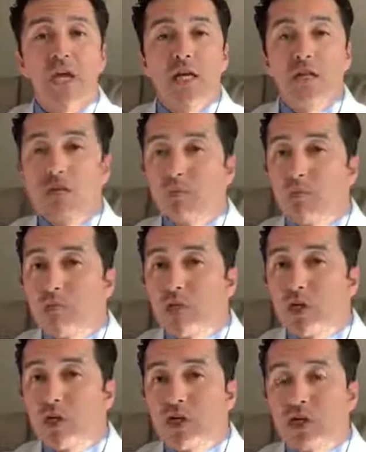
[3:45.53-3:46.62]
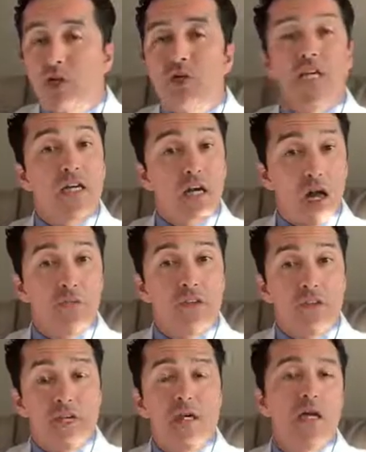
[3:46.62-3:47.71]
The symptoms are generally
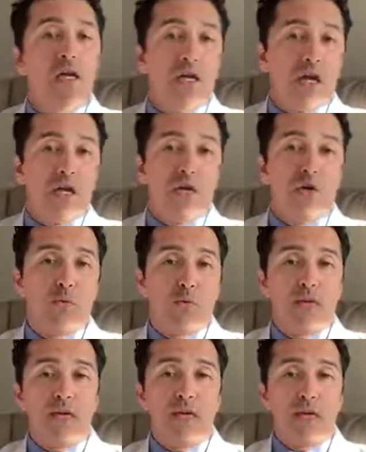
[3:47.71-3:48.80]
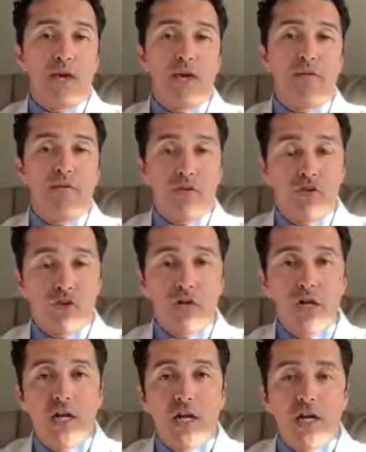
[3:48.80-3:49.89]
coughing. It could be
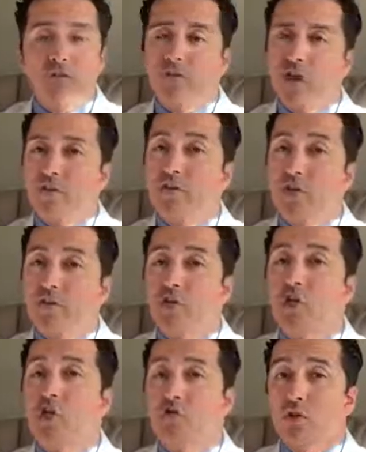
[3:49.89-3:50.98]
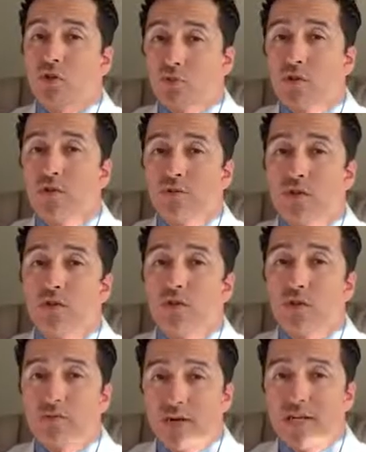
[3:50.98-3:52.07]
fever, and if you have a fever, you will really
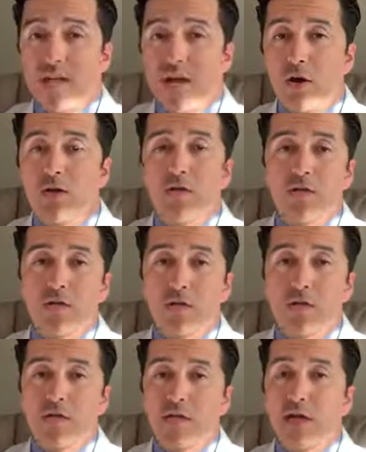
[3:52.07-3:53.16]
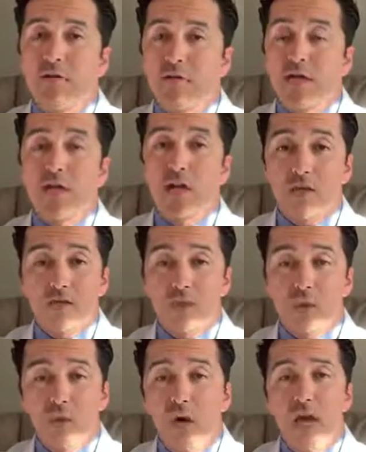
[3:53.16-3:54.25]
feel run down, and it's gonna feel like
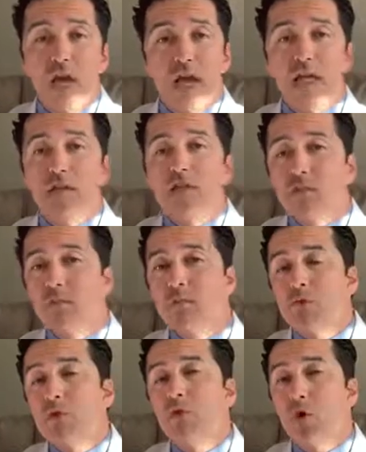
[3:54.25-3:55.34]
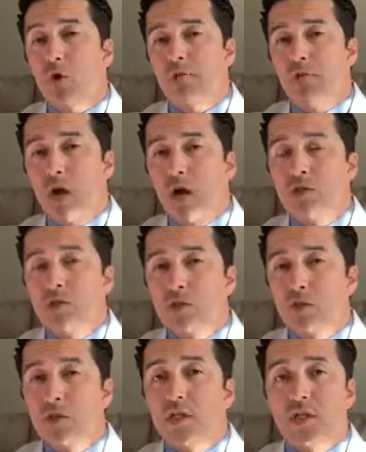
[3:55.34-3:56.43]
flu. And the symptoms of coronavirus
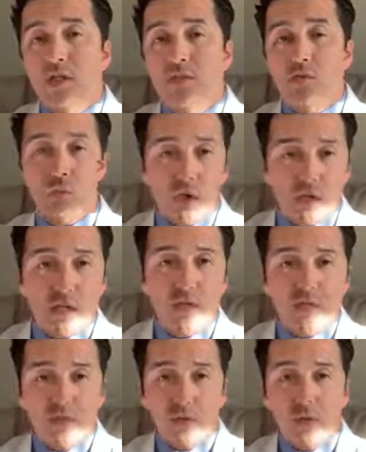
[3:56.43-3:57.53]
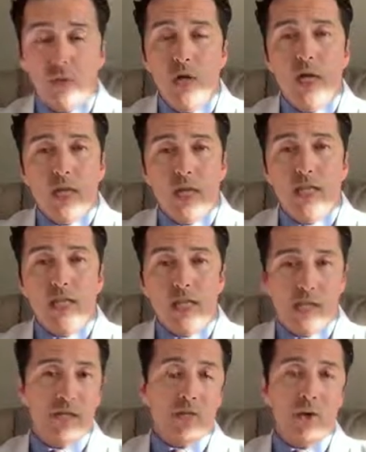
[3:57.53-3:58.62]
actually is worse than the flu, and the
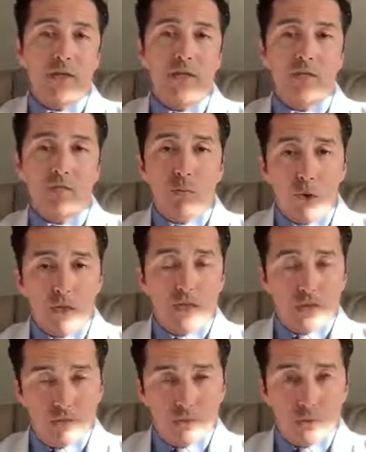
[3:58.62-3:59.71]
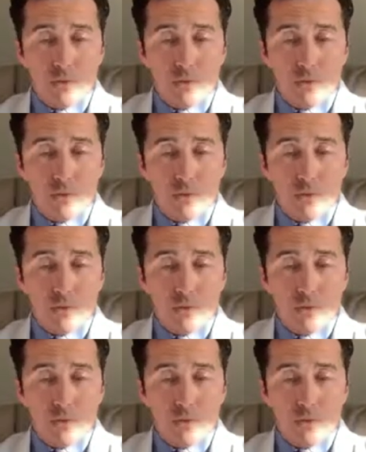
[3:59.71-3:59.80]
death rate is more than the flu.